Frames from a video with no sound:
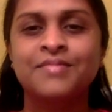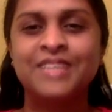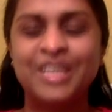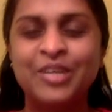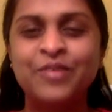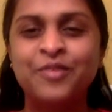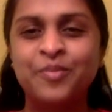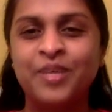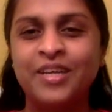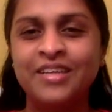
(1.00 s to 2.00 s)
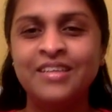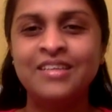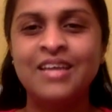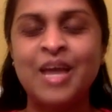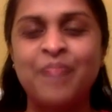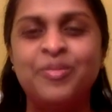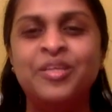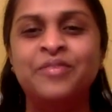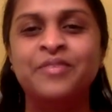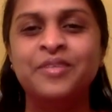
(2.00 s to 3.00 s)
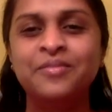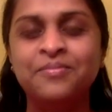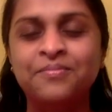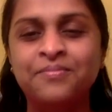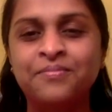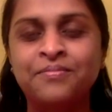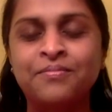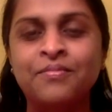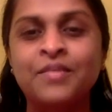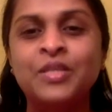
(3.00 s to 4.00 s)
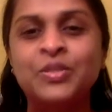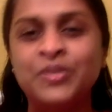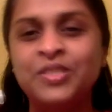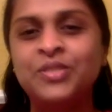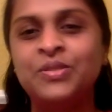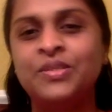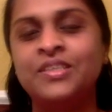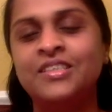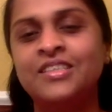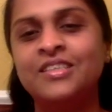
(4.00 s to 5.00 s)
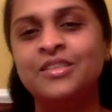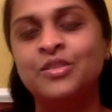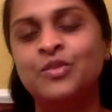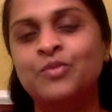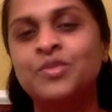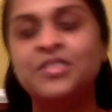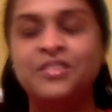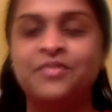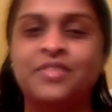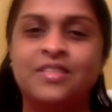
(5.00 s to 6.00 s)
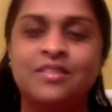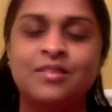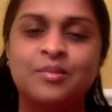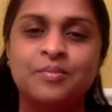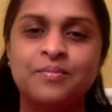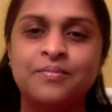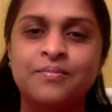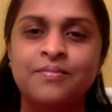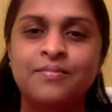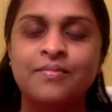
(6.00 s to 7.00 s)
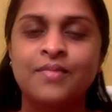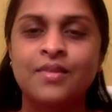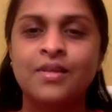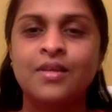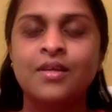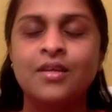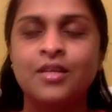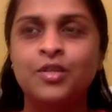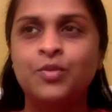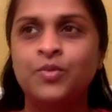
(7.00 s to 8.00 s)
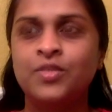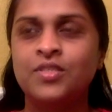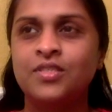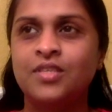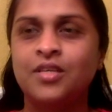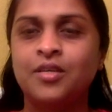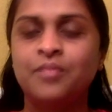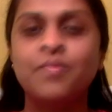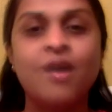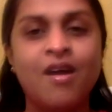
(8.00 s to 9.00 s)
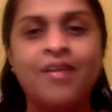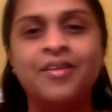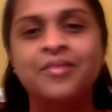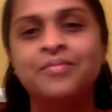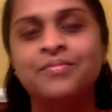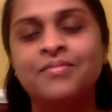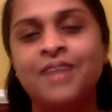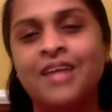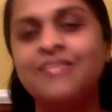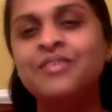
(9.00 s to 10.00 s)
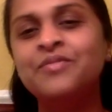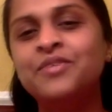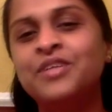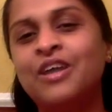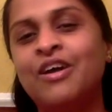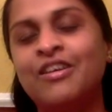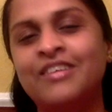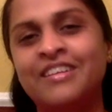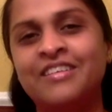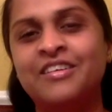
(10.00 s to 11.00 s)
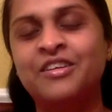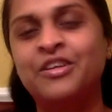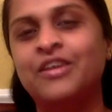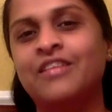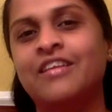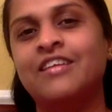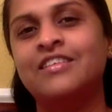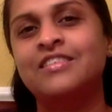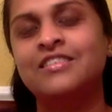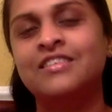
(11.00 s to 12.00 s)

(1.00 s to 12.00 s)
Hello everybody, Happy New Year. 2020 was difficult. It was hard. I think we all can agree on that.